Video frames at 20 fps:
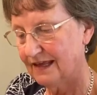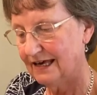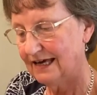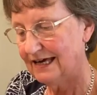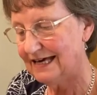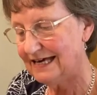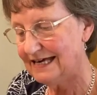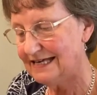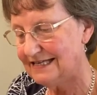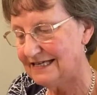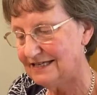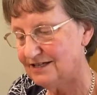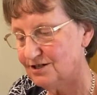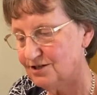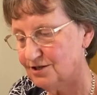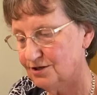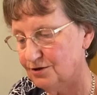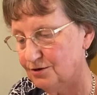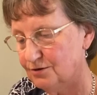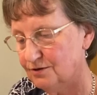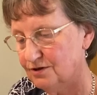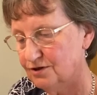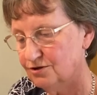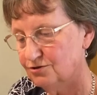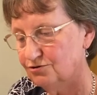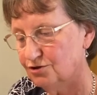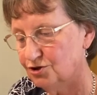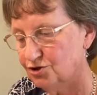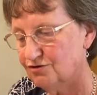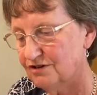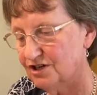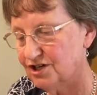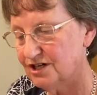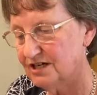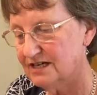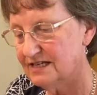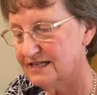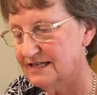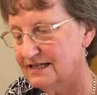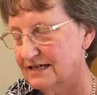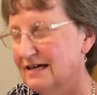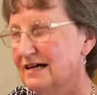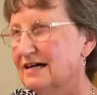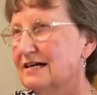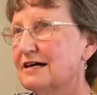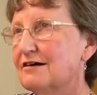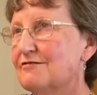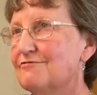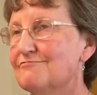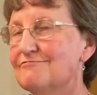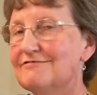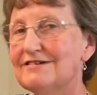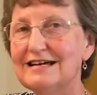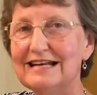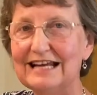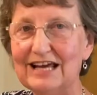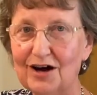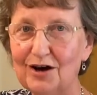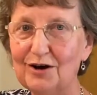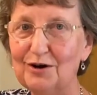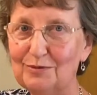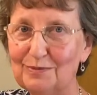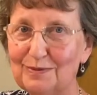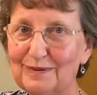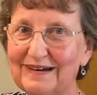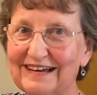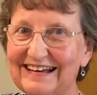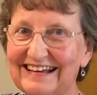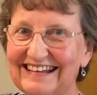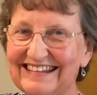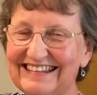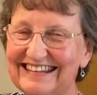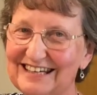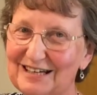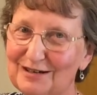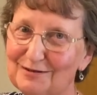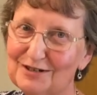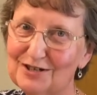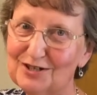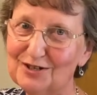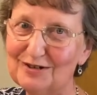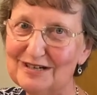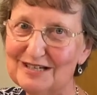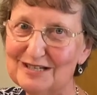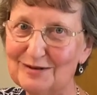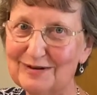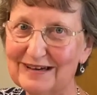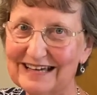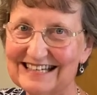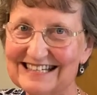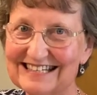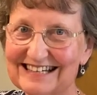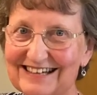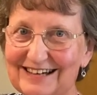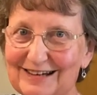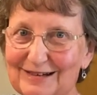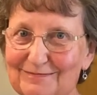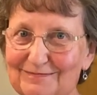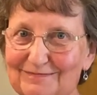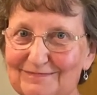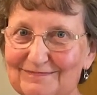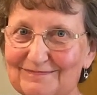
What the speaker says: easy to do, nutritious, and I really hope that you enjoy doing it at home.